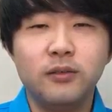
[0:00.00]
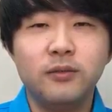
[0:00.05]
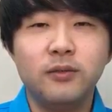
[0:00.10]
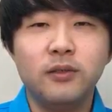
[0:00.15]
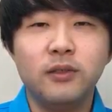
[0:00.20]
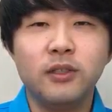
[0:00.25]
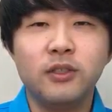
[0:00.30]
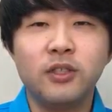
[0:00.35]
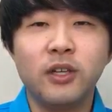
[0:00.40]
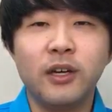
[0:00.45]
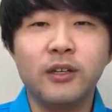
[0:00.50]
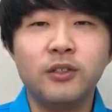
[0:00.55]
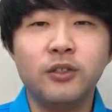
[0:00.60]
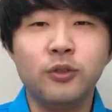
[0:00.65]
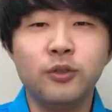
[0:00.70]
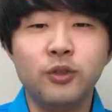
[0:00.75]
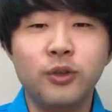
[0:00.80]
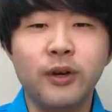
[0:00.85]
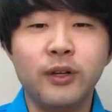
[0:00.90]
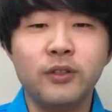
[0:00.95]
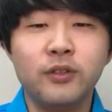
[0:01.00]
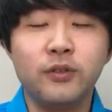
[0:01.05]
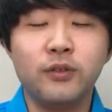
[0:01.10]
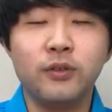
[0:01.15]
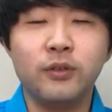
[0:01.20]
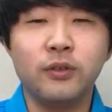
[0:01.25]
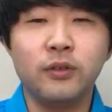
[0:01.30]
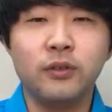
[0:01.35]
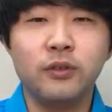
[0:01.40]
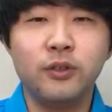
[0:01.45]
decide to
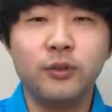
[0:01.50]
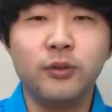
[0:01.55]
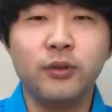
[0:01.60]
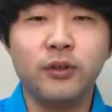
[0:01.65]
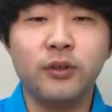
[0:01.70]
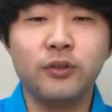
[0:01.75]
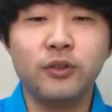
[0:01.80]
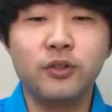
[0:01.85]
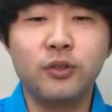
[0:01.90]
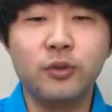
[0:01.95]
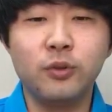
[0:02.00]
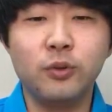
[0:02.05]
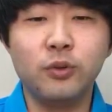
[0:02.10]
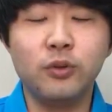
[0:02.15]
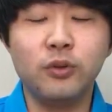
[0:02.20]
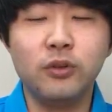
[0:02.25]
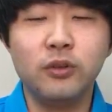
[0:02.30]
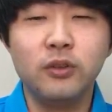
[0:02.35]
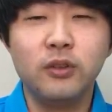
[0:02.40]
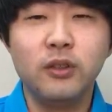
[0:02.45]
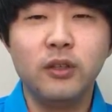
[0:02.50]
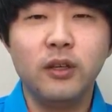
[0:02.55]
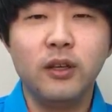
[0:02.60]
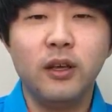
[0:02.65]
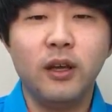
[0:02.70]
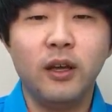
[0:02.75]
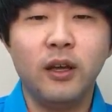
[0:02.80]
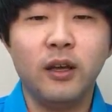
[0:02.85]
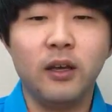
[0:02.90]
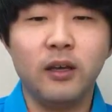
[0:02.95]
transfer to another school
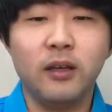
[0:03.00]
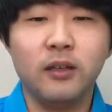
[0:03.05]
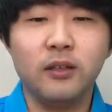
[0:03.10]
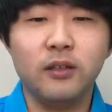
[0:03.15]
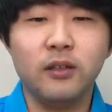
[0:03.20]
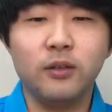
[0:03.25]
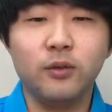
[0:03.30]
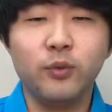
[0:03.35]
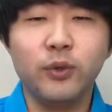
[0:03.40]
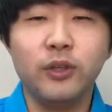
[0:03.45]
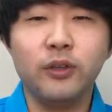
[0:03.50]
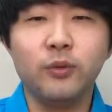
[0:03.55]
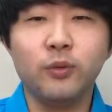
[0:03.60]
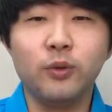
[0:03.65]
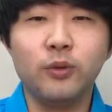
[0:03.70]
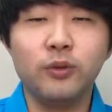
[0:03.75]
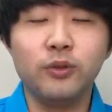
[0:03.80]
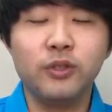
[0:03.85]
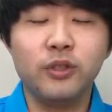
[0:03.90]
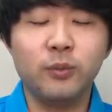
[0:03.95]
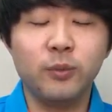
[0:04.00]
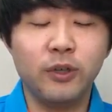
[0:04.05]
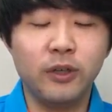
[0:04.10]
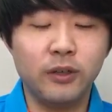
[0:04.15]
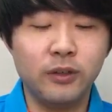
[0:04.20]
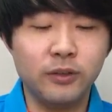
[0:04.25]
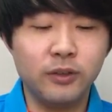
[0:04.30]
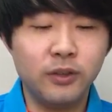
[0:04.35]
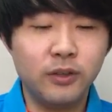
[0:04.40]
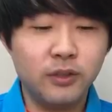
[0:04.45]
and re-enroll somewhere
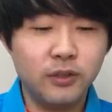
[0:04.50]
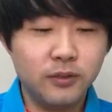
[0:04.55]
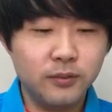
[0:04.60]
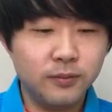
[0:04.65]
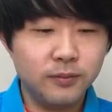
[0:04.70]
else.